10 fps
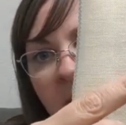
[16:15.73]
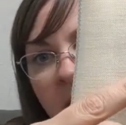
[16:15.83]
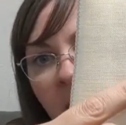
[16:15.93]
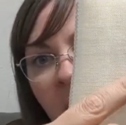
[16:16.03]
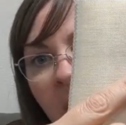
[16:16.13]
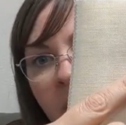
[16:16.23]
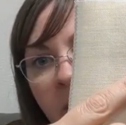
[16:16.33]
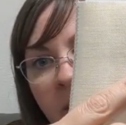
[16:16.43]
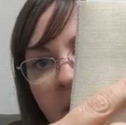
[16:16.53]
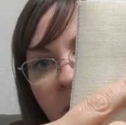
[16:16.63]
the same
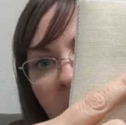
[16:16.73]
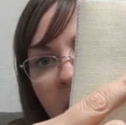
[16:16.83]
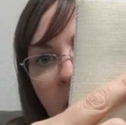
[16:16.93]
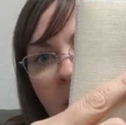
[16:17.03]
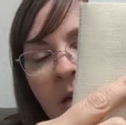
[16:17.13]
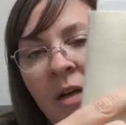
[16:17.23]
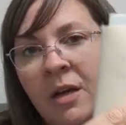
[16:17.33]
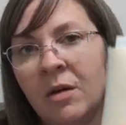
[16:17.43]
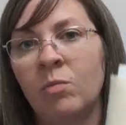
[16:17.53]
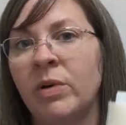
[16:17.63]
color as this,
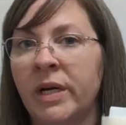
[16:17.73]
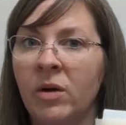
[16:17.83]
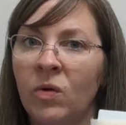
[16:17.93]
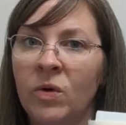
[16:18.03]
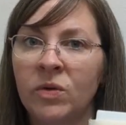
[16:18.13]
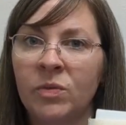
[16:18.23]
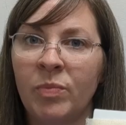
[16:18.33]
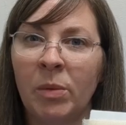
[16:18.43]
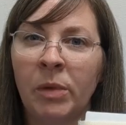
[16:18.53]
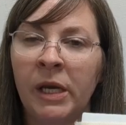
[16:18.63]
but a gold
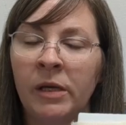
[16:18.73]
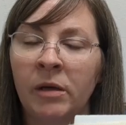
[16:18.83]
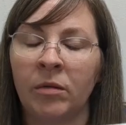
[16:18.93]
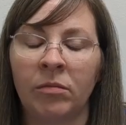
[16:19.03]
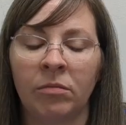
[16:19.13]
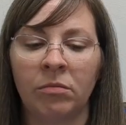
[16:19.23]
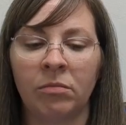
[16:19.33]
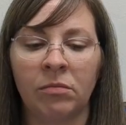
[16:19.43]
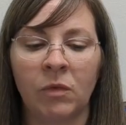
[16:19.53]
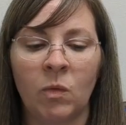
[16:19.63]

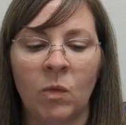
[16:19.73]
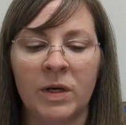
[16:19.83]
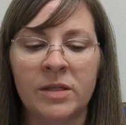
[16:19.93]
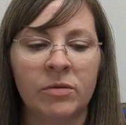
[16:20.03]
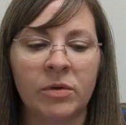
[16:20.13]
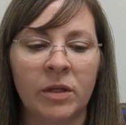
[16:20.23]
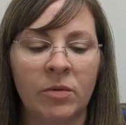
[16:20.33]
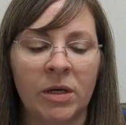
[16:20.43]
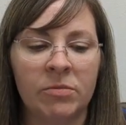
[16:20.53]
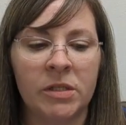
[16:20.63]
pumpkin wasn't really
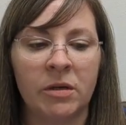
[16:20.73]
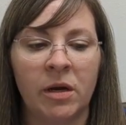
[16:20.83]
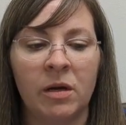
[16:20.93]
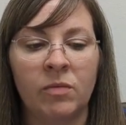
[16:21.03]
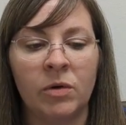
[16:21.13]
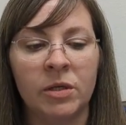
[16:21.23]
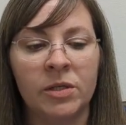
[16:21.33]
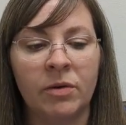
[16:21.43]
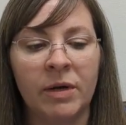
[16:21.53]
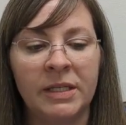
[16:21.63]
what I was looking for,
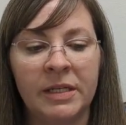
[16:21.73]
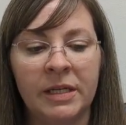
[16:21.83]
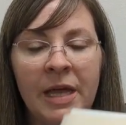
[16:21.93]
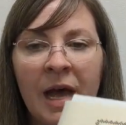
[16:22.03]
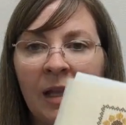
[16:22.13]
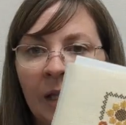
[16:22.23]
so I did that